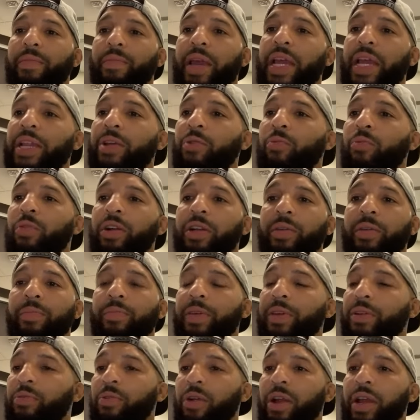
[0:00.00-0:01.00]
Anyone could
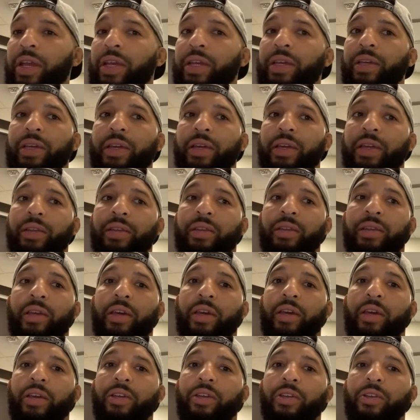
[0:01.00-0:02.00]
be great. And,
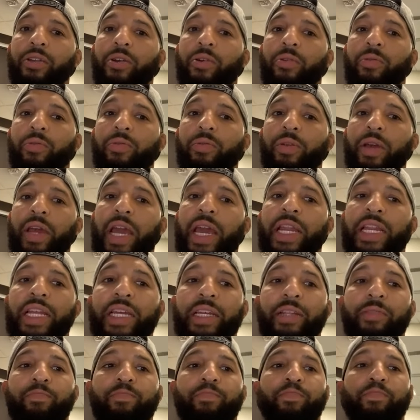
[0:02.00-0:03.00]
you know,
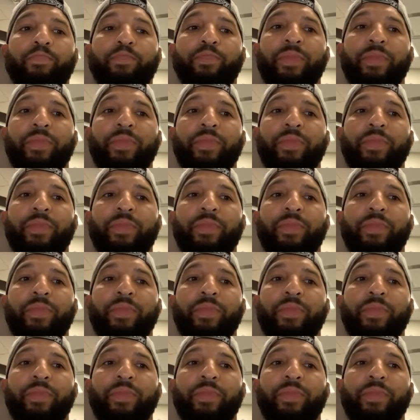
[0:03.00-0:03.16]
any